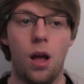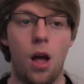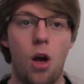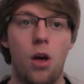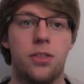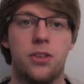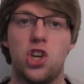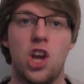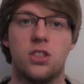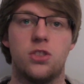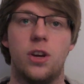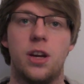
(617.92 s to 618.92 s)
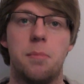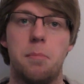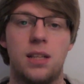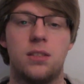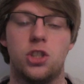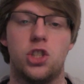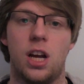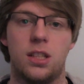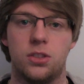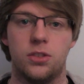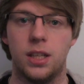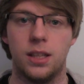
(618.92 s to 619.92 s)
earth-shattering,
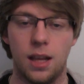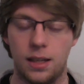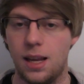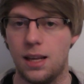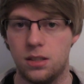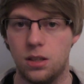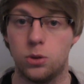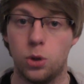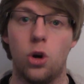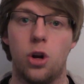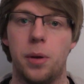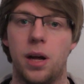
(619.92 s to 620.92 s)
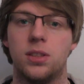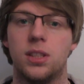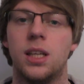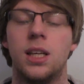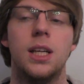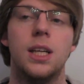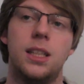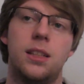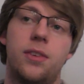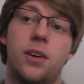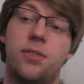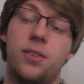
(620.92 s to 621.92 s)
meta-shattering, then yes, I'll talk about it. And
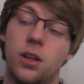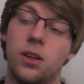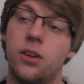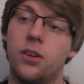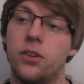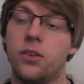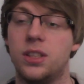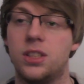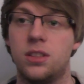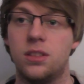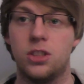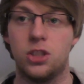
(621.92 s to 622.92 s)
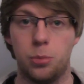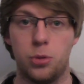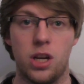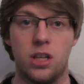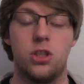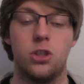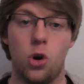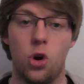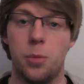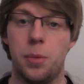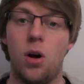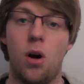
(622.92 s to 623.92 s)
if I feel that there is subjects to
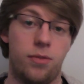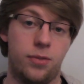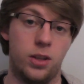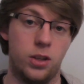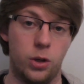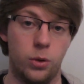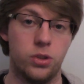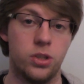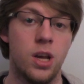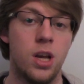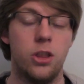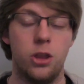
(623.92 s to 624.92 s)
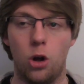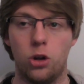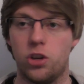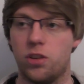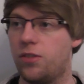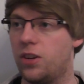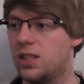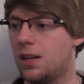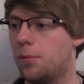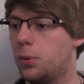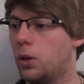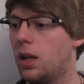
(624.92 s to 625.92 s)
talk about off the news, not just, for
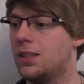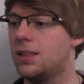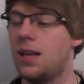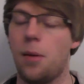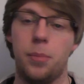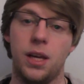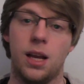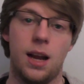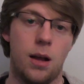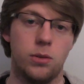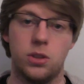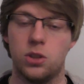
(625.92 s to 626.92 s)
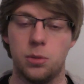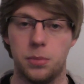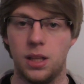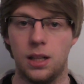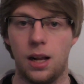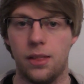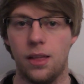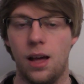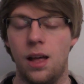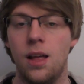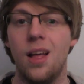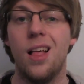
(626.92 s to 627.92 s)
example, a set being announced or something like
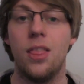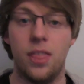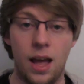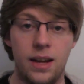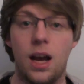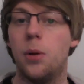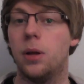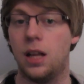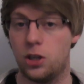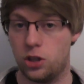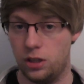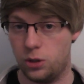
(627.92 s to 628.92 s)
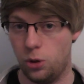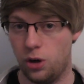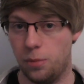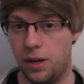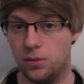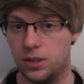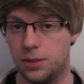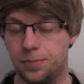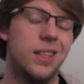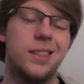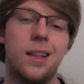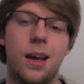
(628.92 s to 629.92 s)
that, then I will actually talk about it.
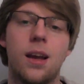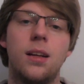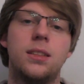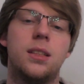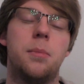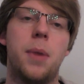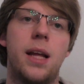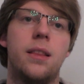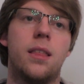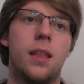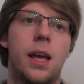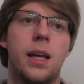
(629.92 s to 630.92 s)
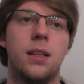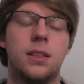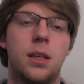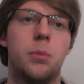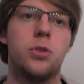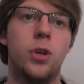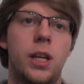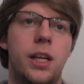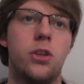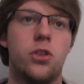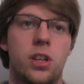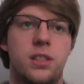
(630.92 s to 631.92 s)
So that kind of the main things. It was really
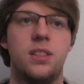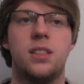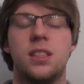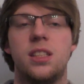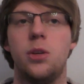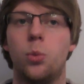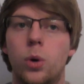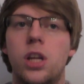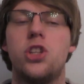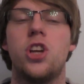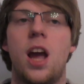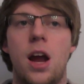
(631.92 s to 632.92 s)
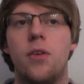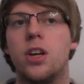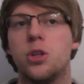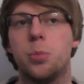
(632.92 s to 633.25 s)
interesting to see which areas